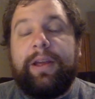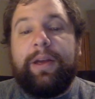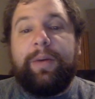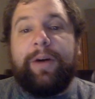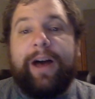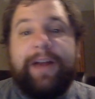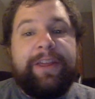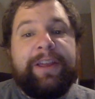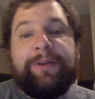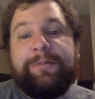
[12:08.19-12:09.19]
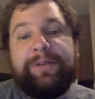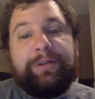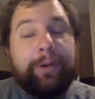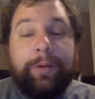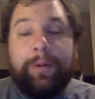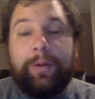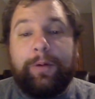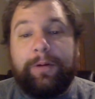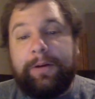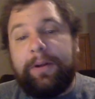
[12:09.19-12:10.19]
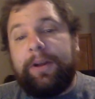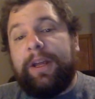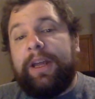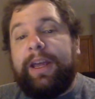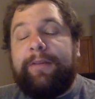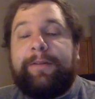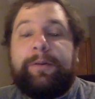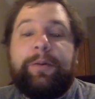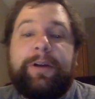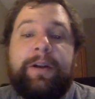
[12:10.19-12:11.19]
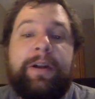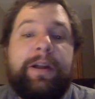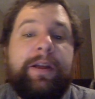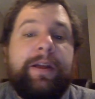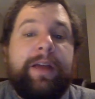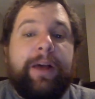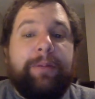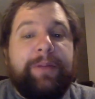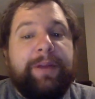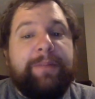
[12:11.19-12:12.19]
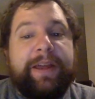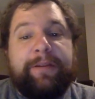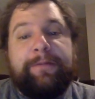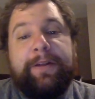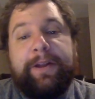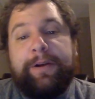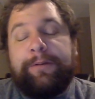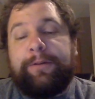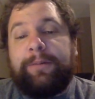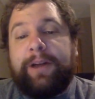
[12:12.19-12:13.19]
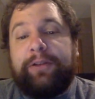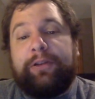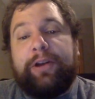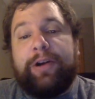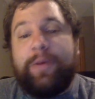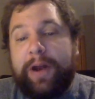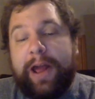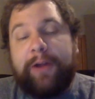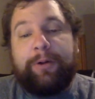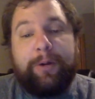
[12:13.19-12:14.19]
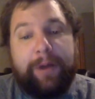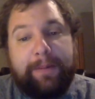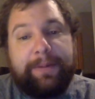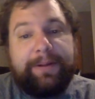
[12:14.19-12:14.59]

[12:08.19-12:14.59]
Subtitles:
Well, I think it would be so cool if everyone helped me make a video for my song when I grow up.